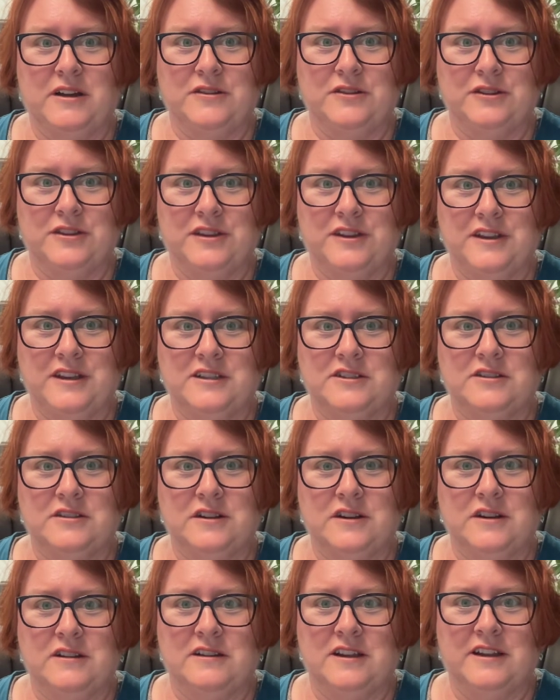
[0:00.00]
other things
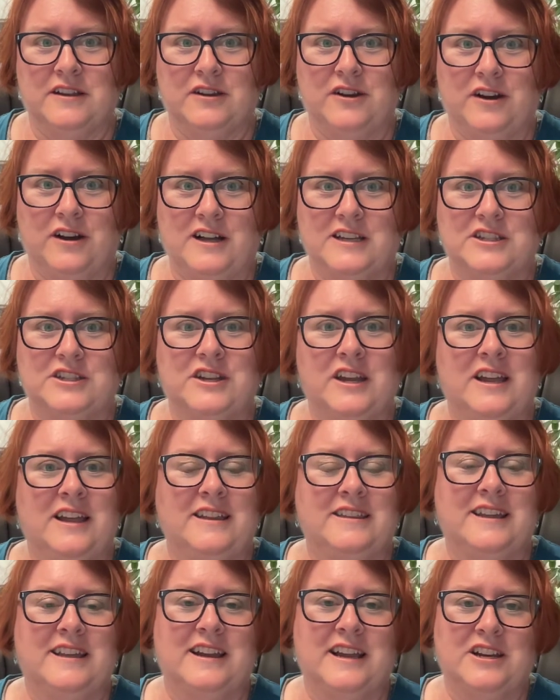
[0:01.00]
like costs,
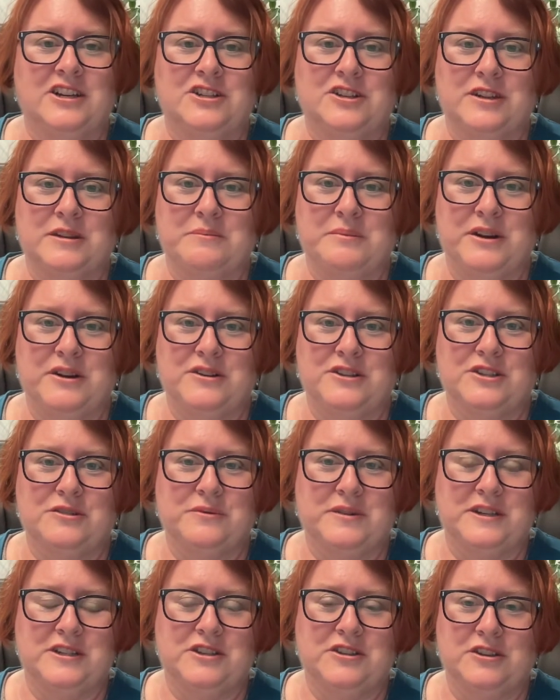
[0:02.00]
that actually bears the
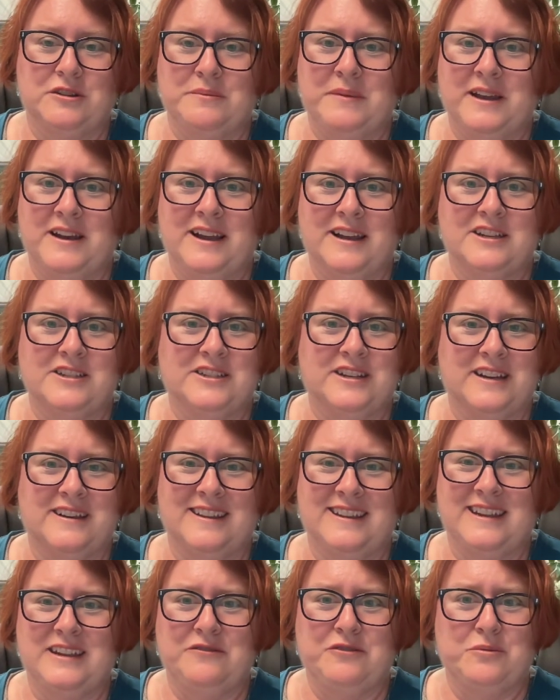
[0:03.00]
risk that you might
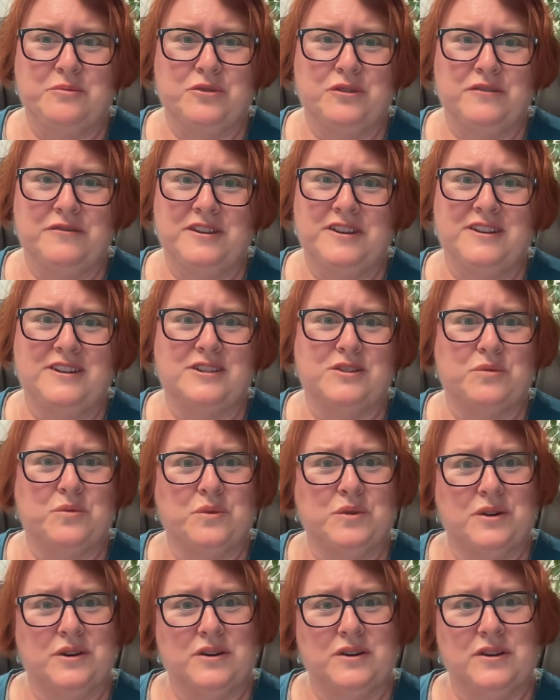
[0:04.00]
accidentally even prove that it doesn't
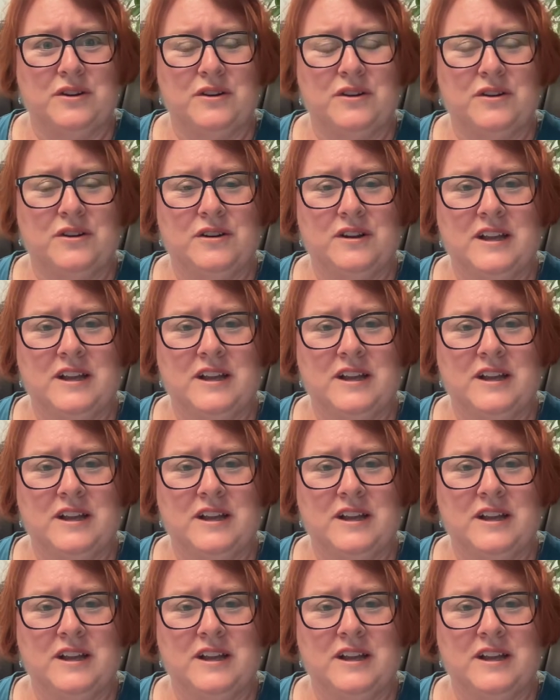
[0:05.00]
work.